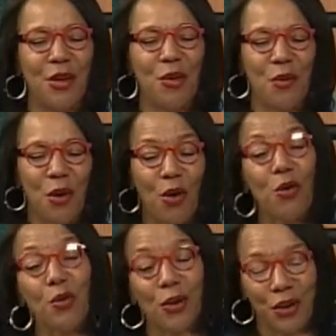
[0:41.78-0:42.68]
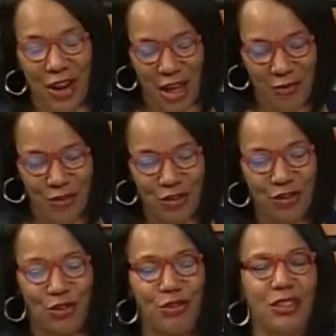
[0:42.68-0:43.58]
or who we're going to have on the
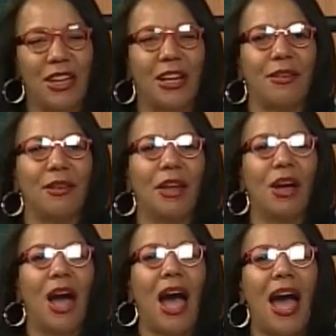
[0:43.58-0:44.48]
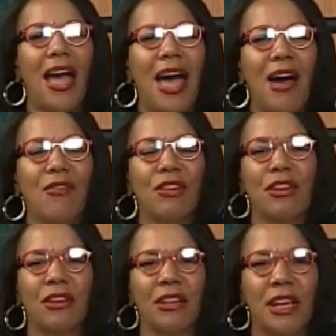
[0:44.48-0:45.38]
show tonight. I have a
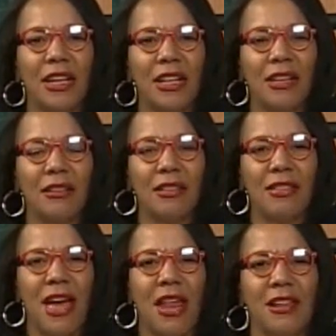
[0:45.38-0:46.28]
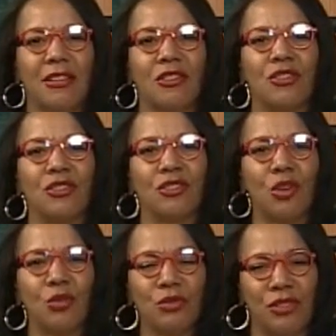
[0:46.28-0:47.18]
young lady that is
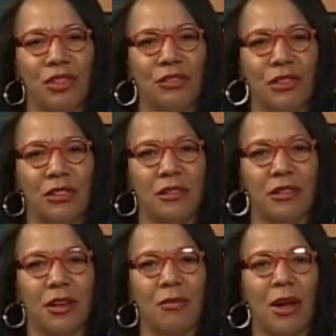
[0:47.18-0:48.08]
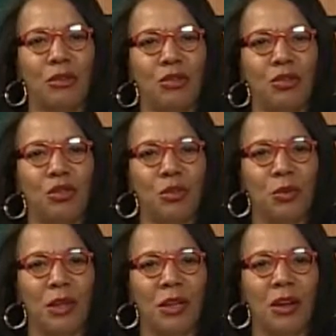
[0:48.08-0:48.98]
so serious about
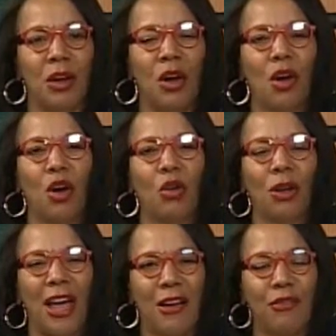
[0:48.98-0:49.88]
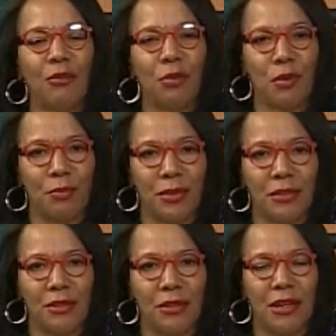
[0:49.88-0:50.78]
doing her life
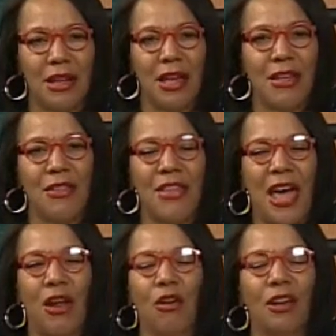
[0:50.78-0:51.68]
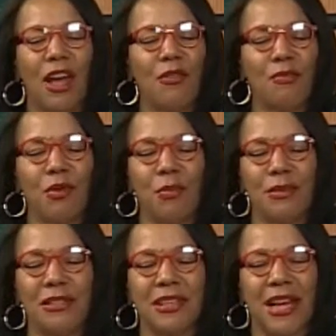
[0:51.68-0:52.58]
purpose, that her life
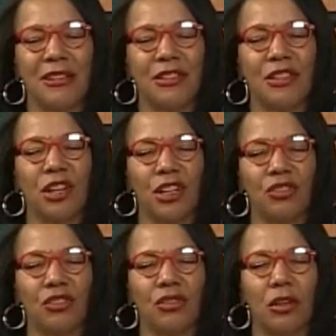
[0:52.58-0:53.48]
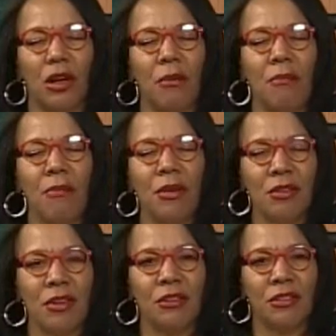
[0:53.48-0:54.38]
purpose has touched
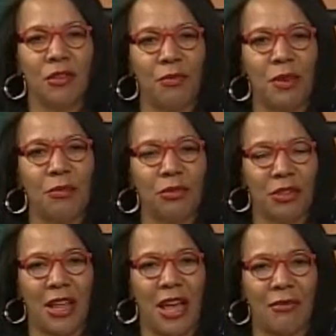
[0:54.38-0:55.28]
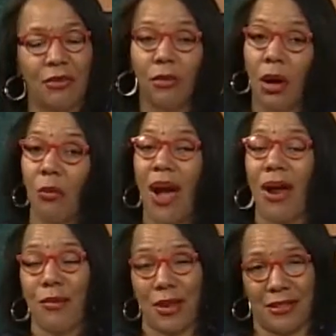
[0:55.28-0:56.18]
millions of people's lives. And why
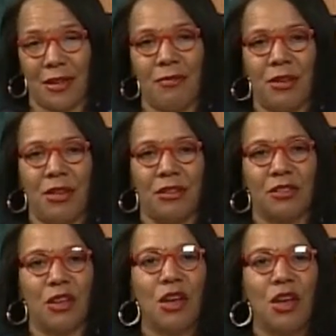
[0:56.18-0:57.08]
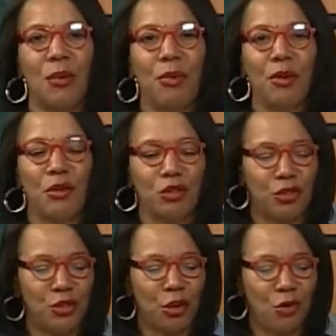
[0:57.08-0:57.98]
do I say millions? Because
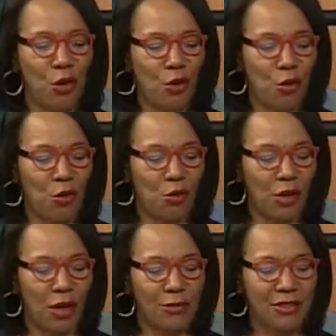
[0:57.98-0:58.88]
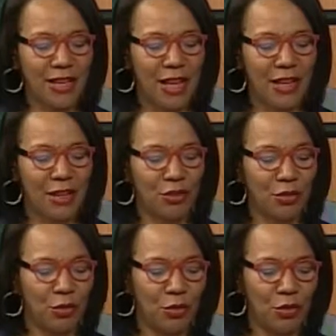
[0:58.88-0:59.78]
you know the whole saying is
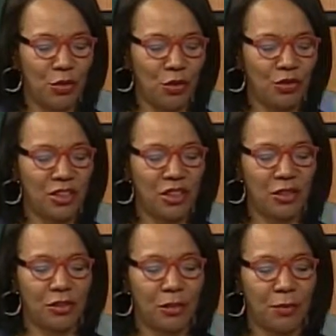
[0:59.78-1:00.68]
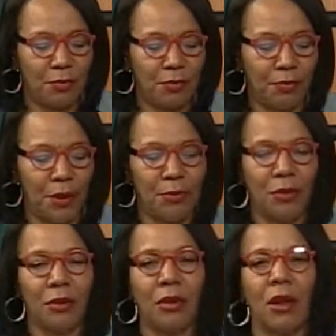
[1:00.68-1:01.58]
you're 6
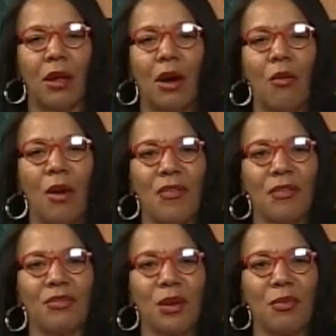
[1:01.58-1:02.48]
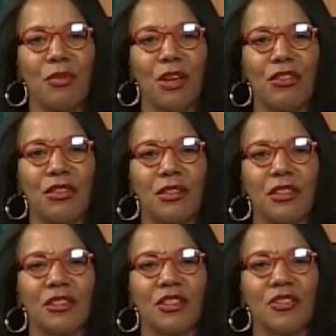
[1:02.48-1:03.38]
people away from separation,
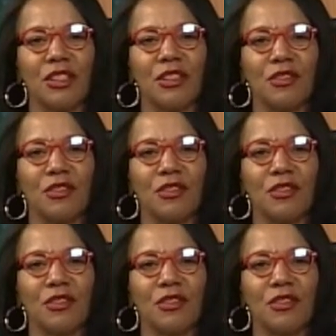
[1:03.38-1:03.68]
6 degrees of